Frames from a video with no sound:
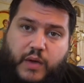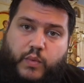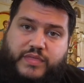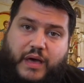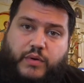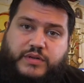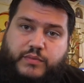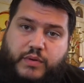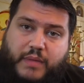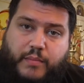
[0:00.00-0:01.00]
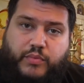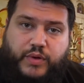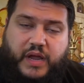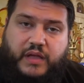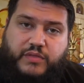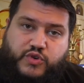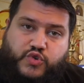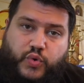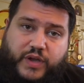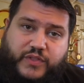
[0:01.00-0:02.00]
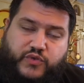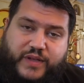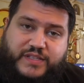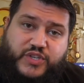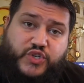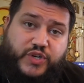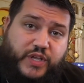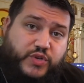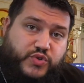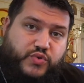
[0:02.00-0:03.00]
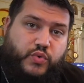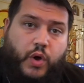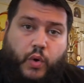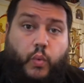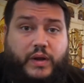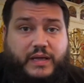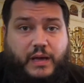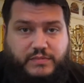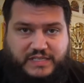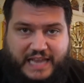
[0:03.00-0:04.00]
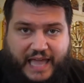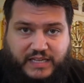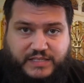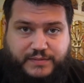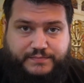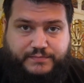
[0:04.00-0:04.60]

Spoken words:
without remembering the joy and the transition into what comes next.